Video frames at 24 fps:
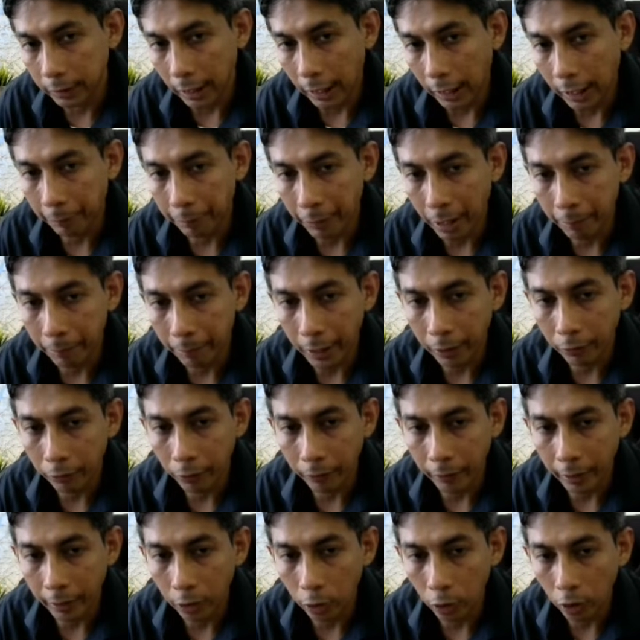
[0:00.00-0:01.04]
ARM embed, we
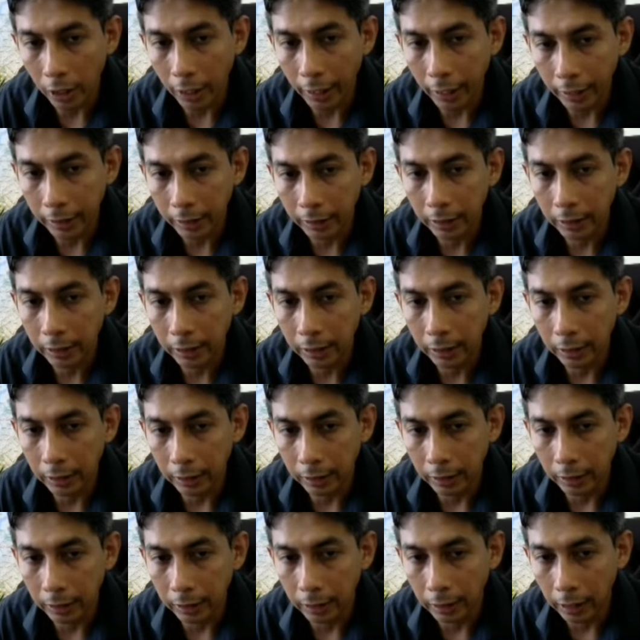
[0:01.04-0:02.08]
will look at
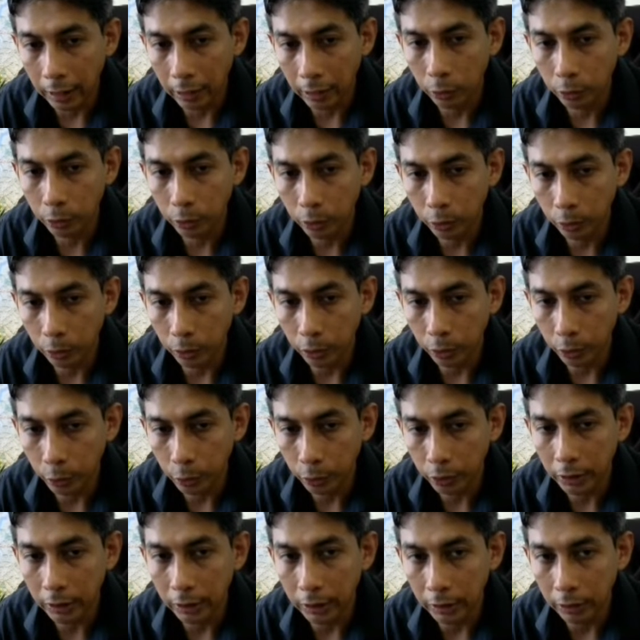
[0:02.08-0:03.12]
how to
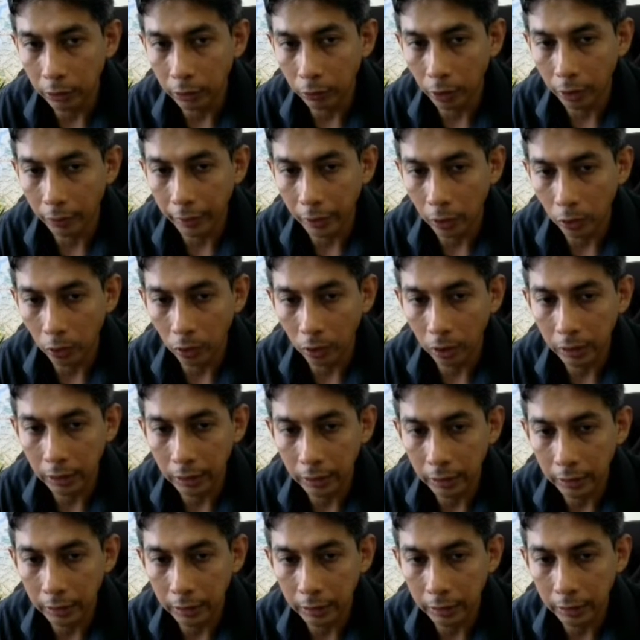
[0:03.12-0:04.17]
use the what we call
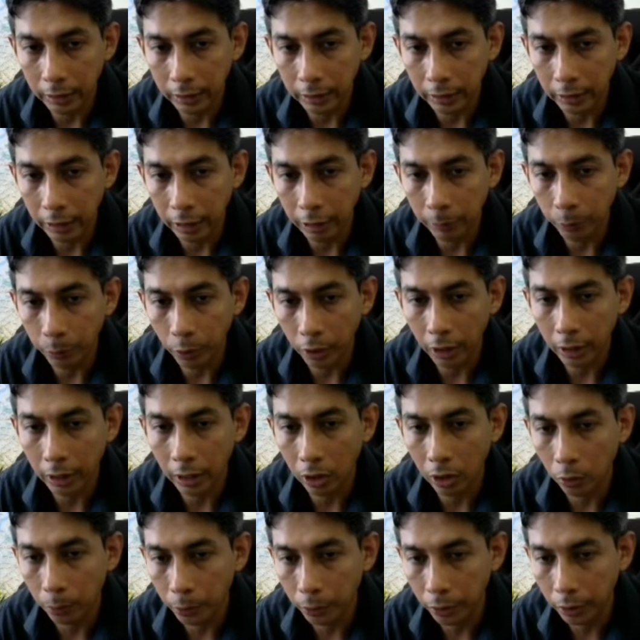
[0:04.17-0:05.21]
the digital input and
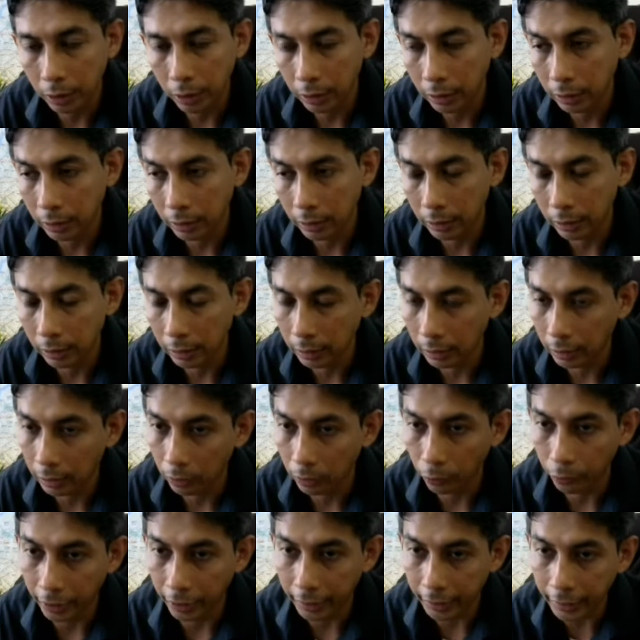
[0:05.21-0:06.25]
output, how
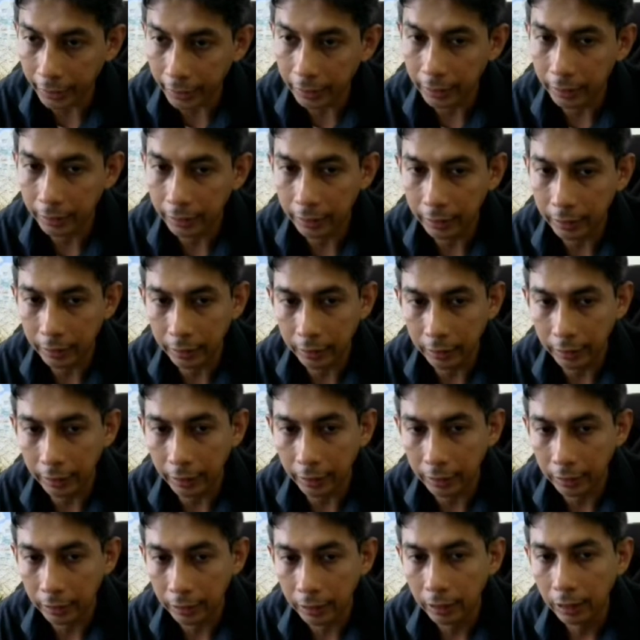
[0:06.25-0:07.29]
we read the digital
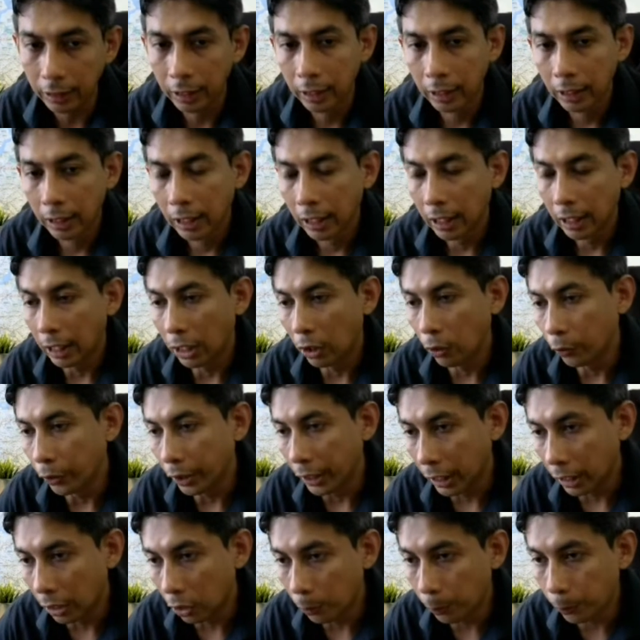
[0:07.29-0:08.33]
data, how we
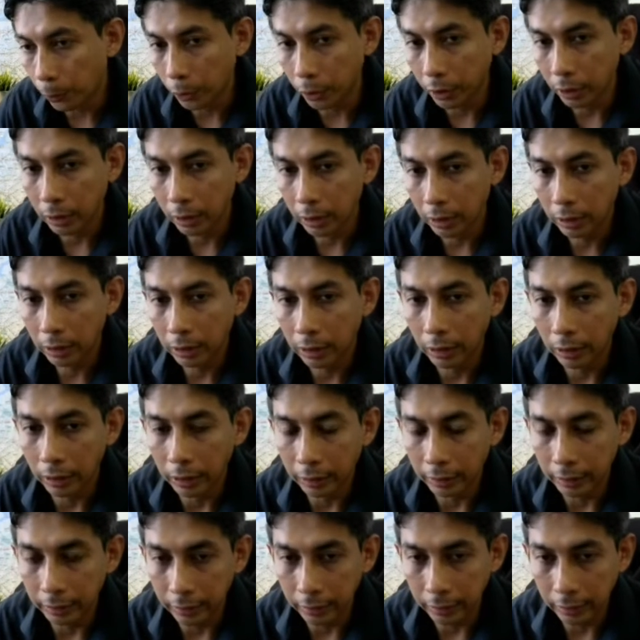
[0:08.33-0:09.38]
output
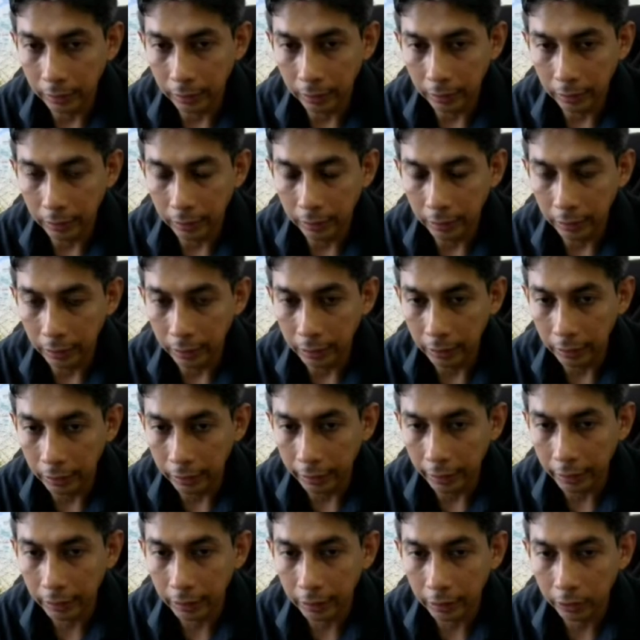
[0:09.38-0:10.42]
the digital
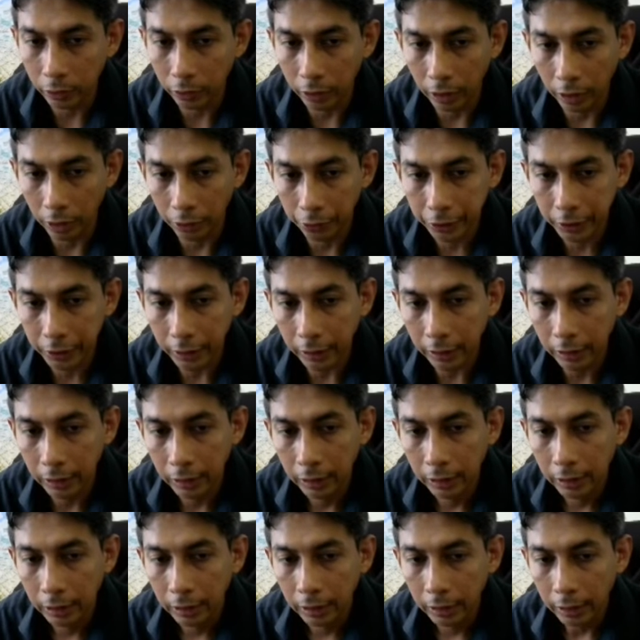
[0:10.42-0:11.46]
data to the outside,
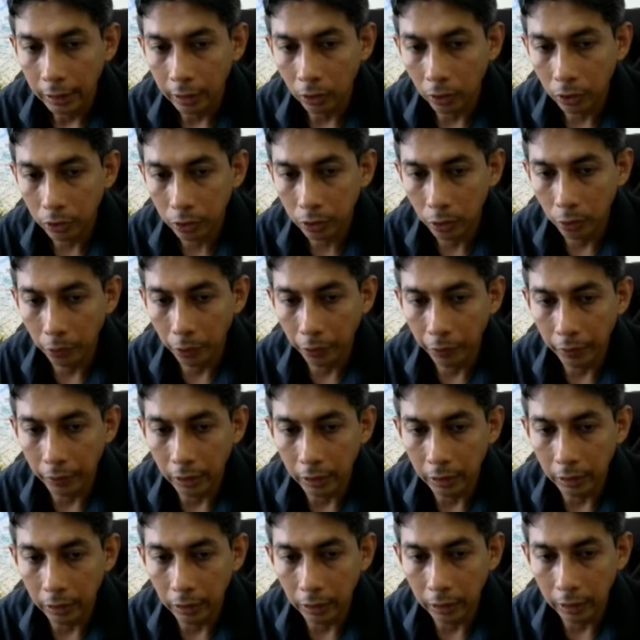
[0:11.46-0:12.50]
and also we will
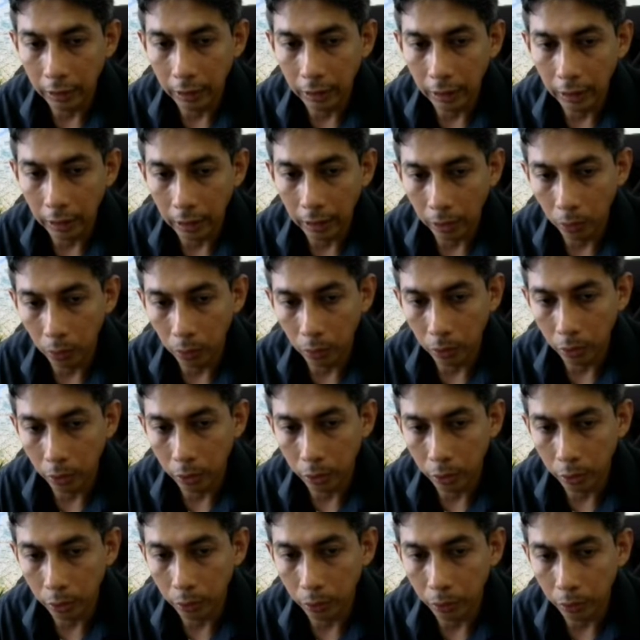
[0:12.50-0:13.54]
learn how
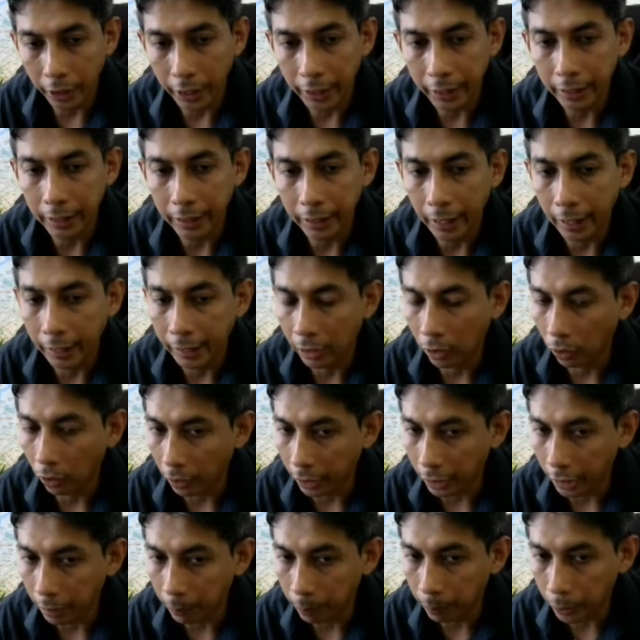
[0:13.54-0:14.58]
to read the analog
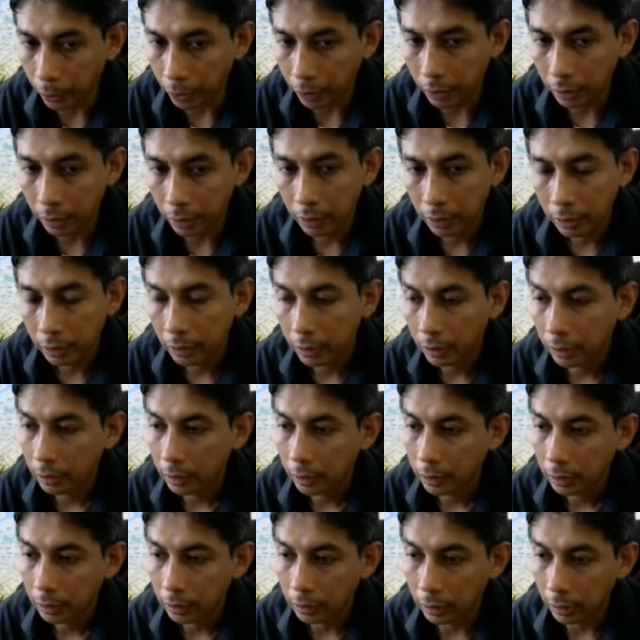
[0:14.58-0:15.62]
input,
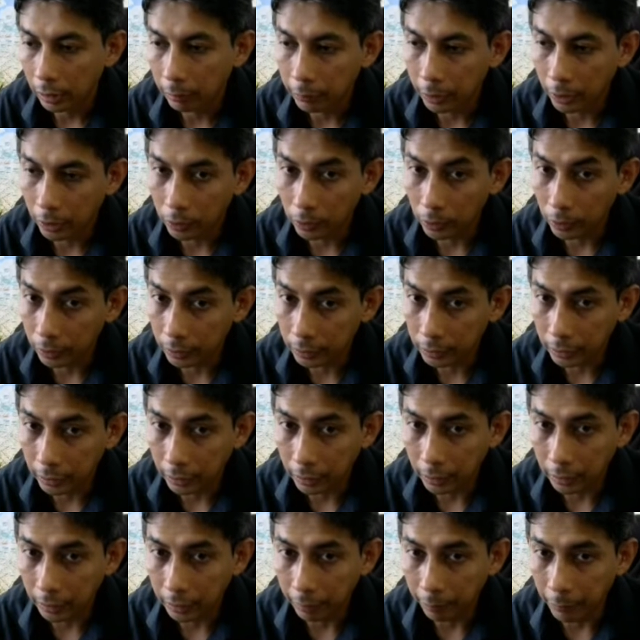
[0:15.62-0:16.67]
because
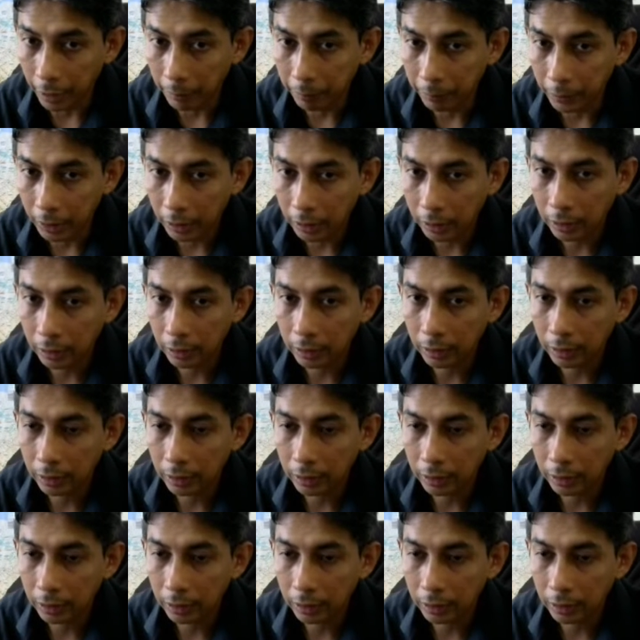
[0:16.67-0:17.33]
remember,